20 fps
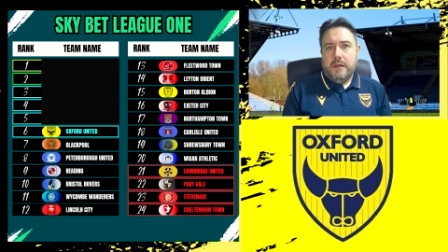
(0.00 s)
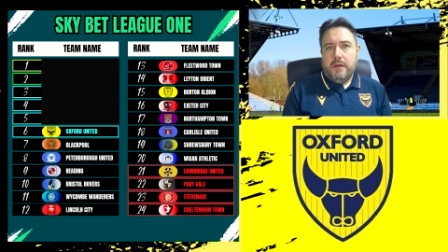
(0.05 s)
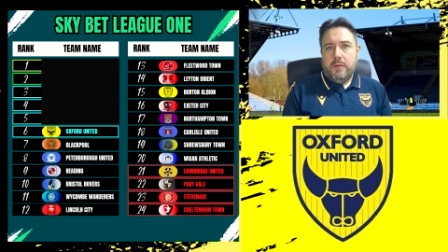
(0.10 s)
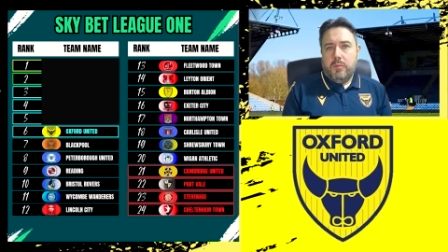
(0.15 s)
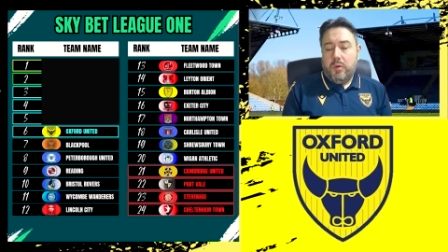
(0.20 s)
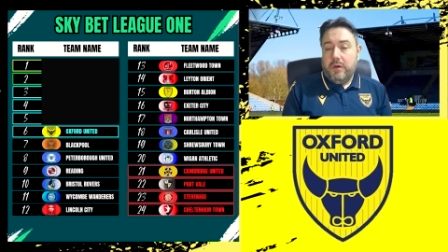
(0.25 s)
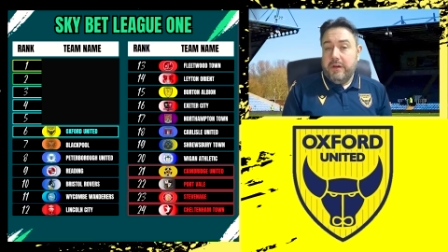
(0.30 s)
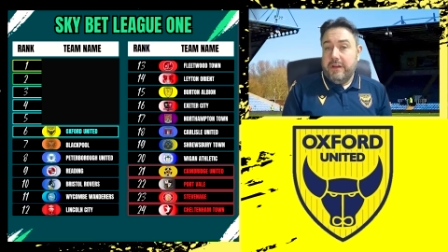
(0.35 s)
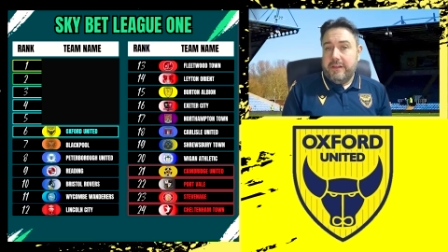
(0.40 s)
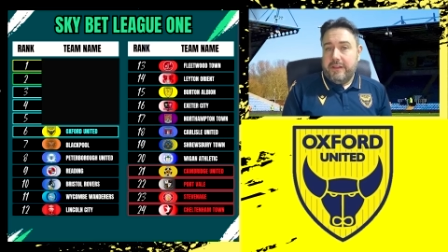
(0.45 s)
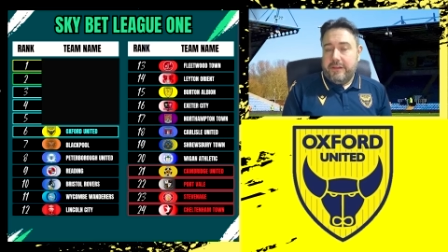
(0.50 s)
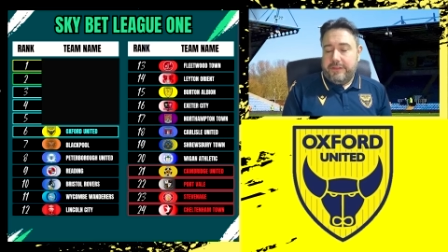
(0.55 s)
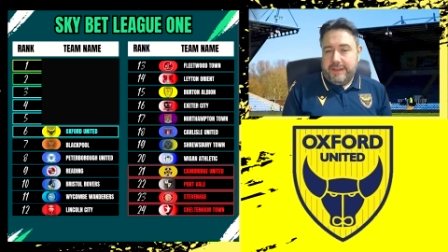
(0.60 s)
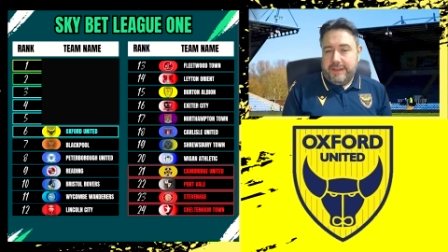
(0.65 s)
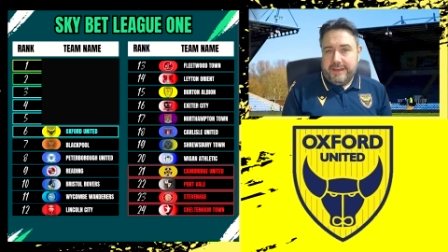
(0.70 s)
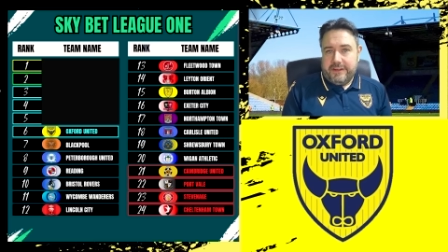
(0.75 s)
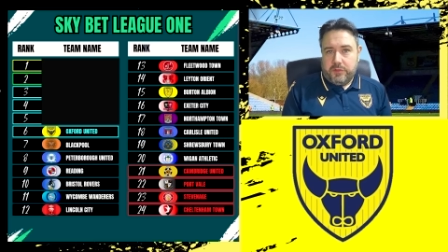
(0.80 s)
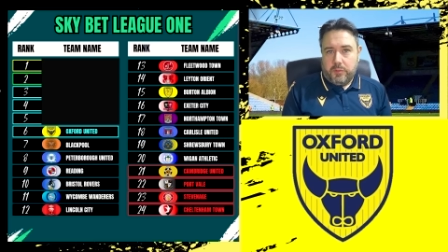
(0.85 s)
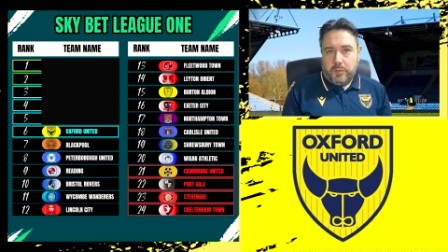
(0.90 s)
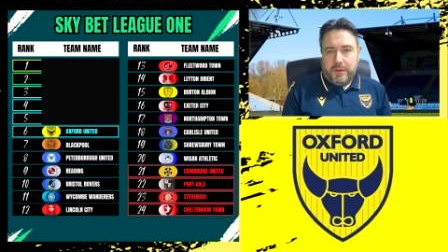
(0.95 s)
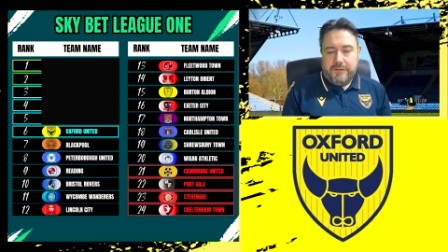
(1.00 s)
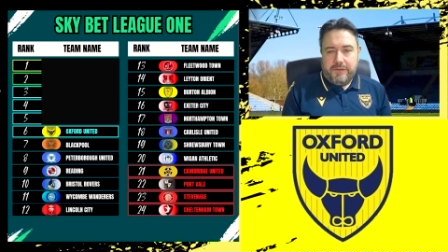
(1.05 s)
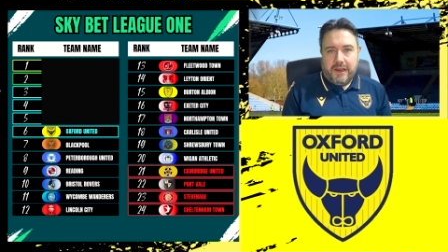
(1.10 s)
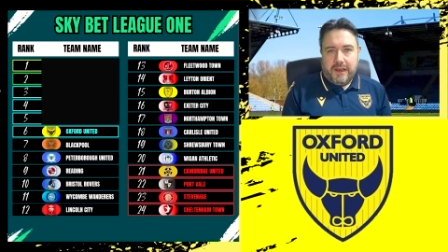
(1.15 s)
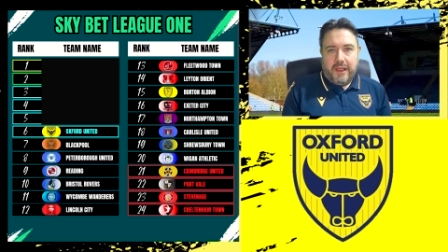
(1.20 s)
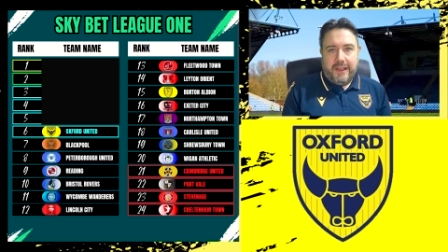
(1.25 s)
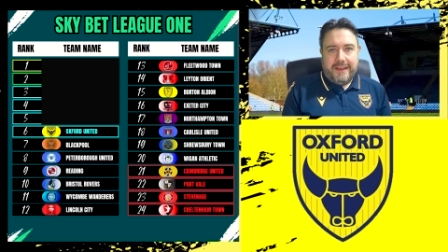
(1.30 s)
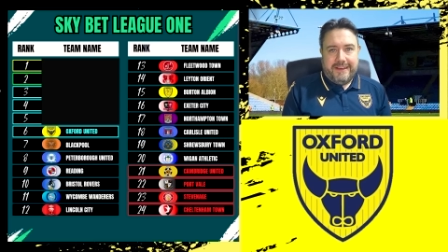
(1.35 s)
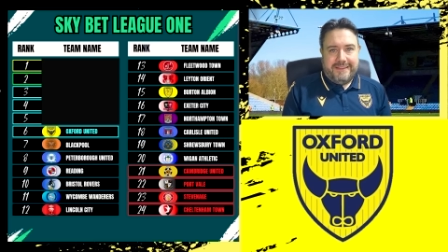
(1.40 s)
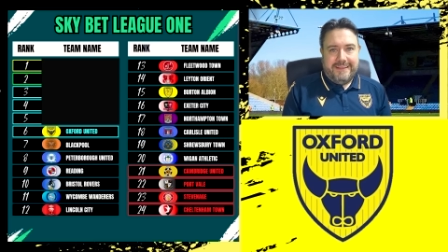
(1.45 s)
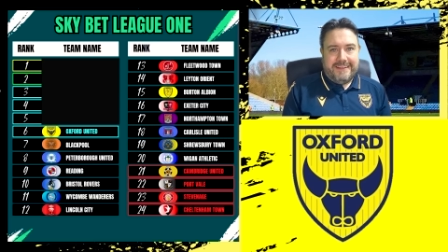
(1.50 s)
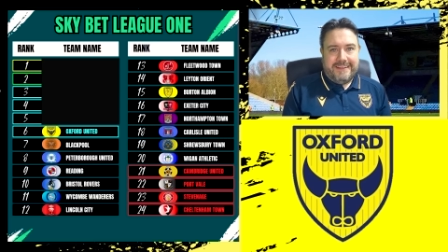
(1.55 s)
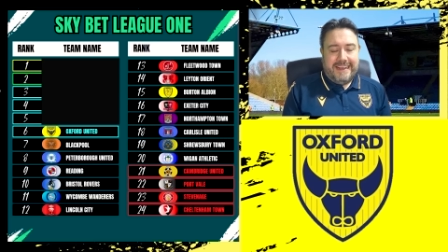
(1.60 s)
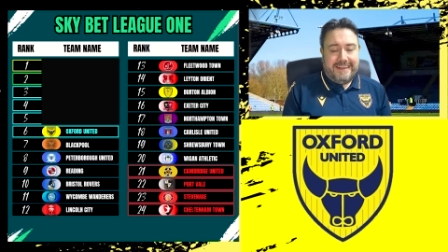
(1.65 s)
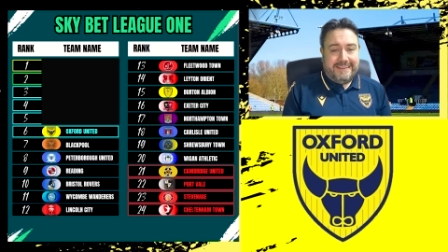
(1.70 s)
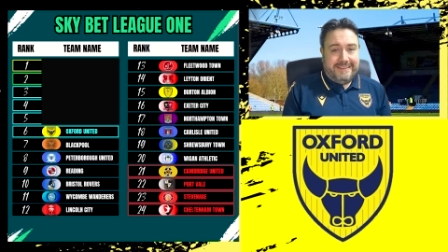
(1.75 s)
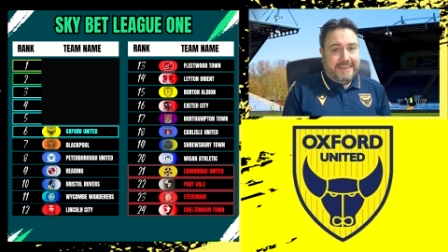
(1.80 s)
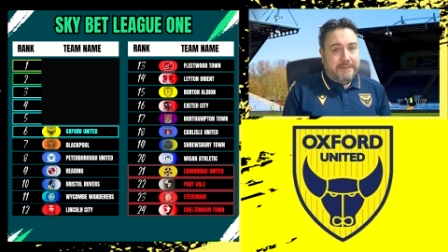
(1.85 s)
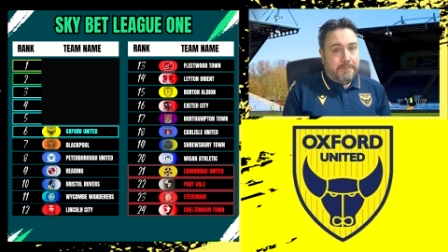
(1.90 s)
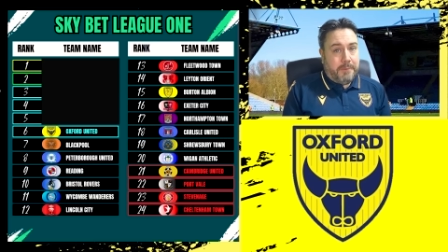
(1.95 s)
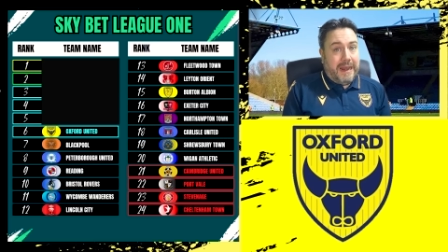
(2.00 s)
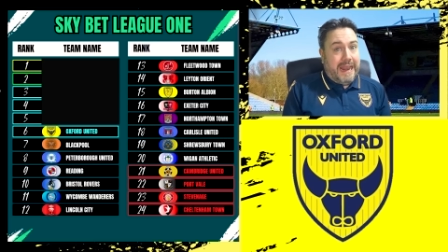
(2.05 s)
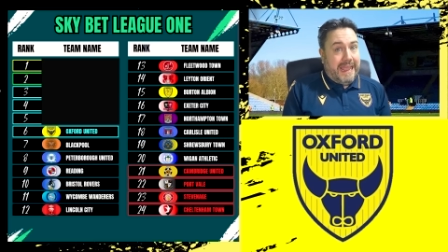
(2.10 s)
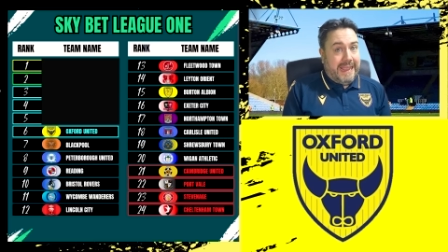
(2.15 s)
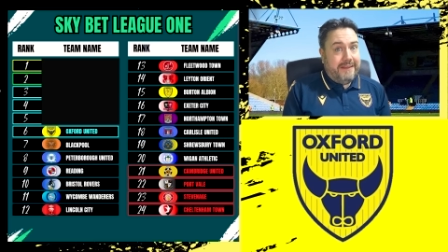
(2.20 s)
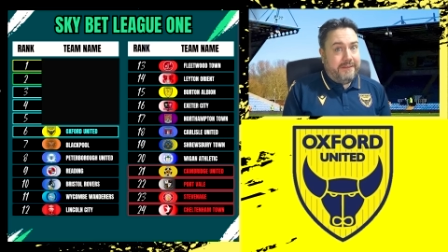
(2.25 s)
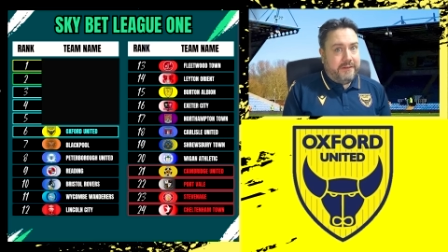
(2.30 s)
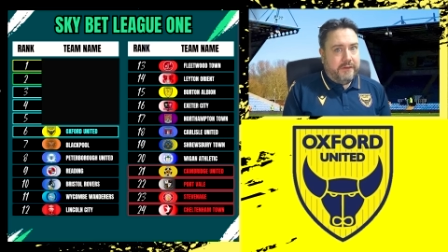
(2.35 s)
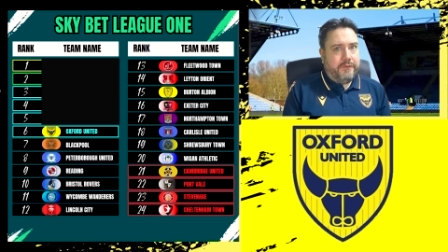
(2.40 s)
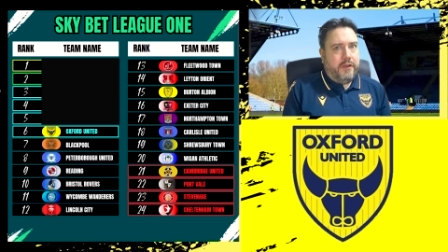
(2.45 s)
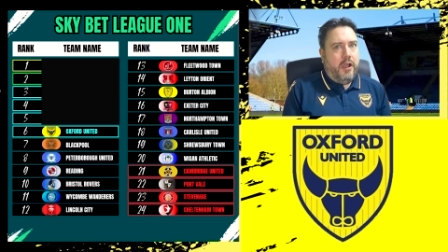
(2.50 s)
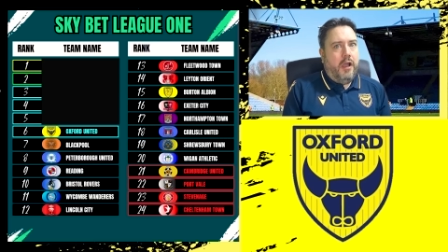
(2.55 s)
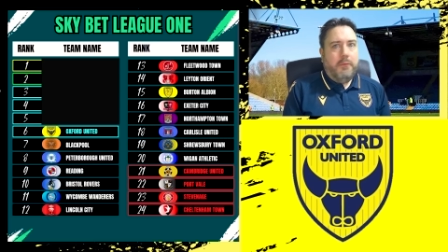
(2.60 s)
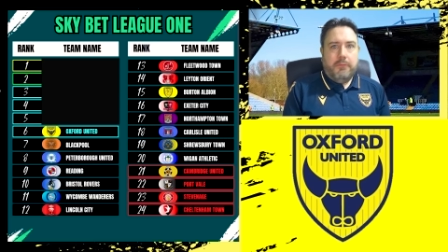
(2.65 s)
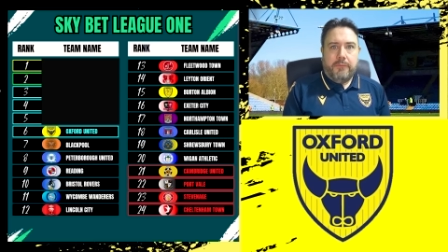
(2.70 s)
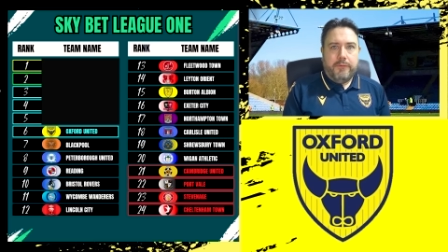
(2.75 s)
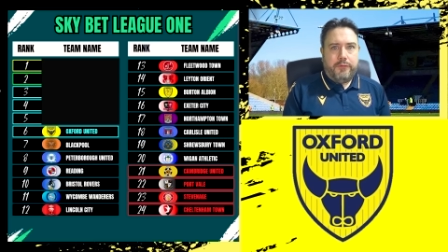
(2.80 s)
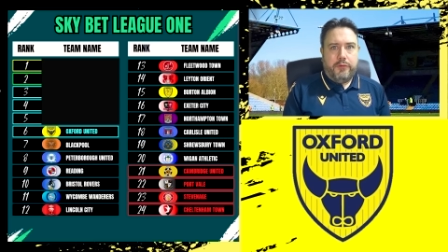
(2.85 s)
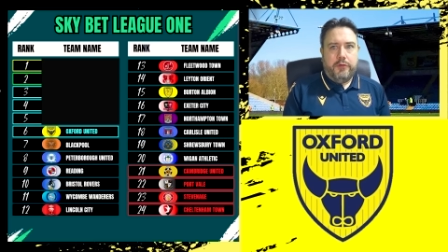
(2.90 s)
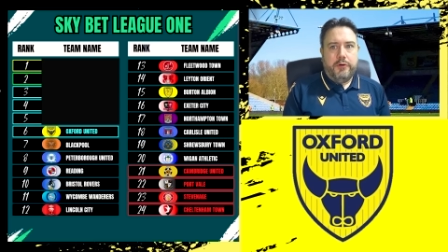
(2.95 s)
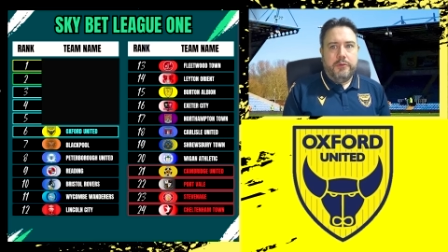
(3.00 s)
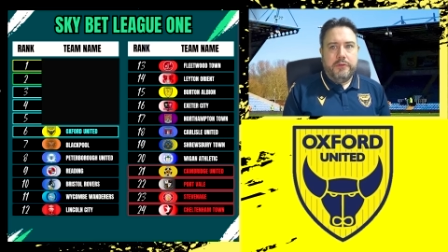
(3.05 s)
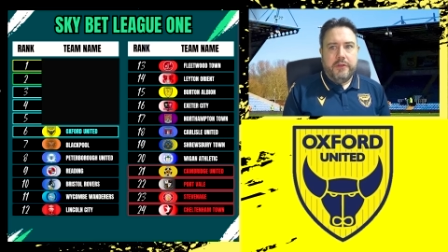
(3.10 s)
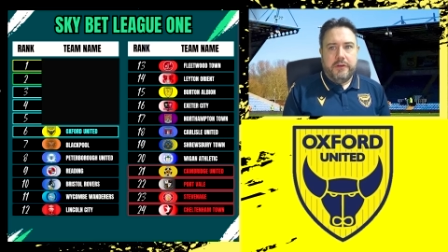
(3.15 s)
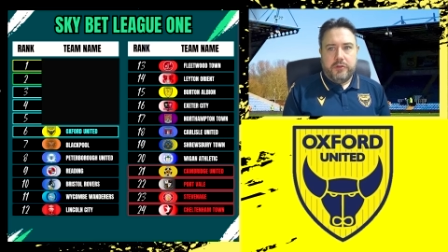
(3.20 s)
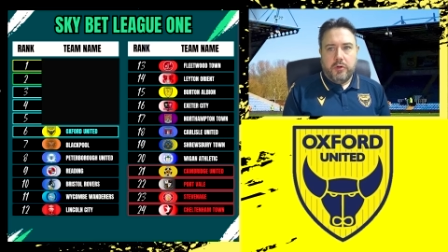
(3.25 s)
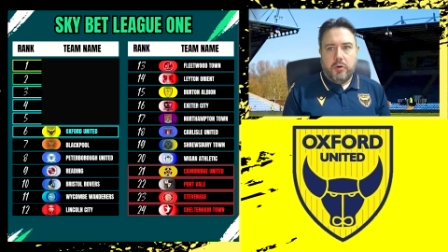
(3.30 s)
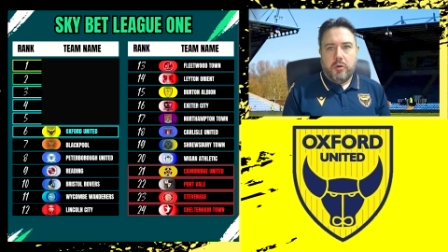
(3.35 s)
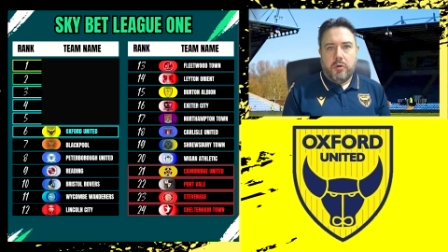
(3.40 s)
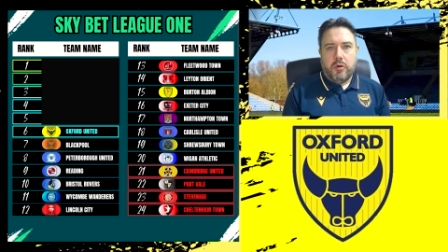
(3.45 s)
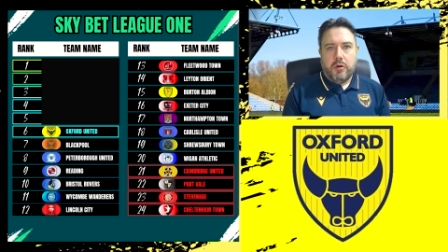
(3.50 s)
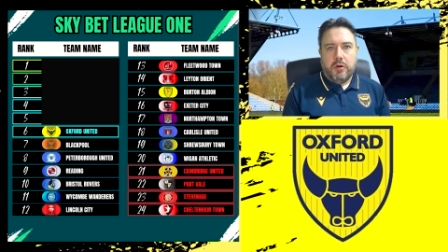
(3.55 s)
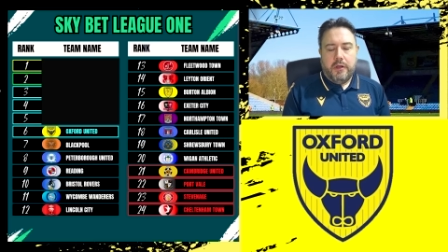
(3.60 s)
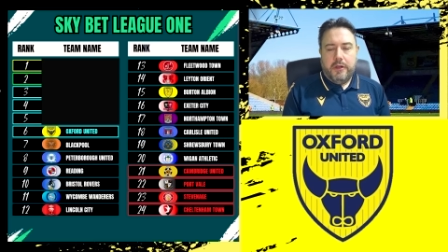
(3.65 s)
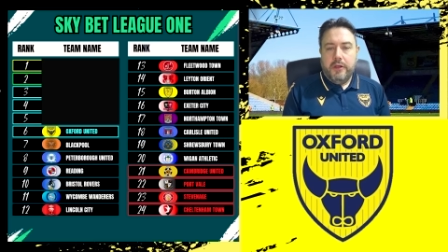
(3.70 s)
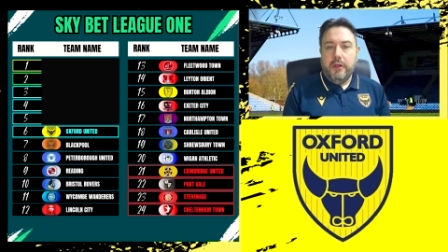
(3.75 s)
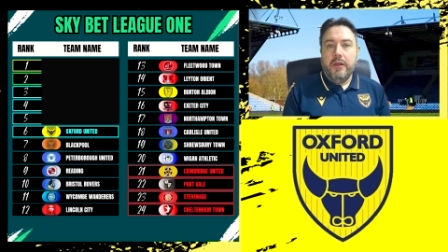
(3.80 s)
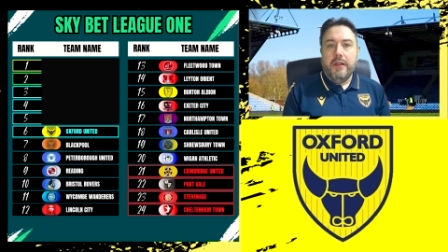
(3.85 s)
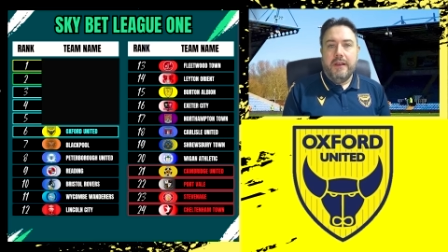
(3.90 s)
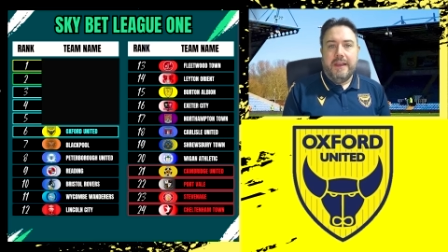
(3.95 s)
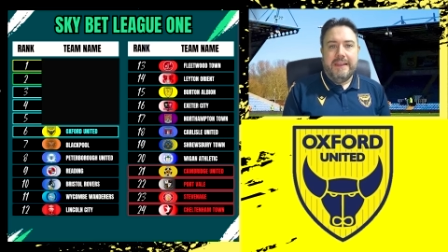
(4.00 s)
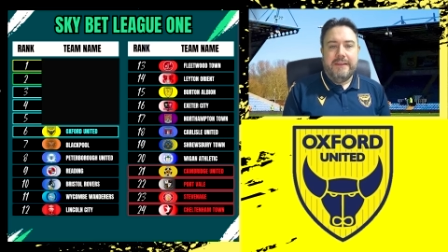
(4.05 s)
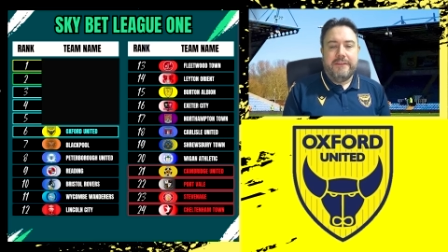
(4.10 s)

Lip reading: One of the things that we've liked is actually players have come through the door early.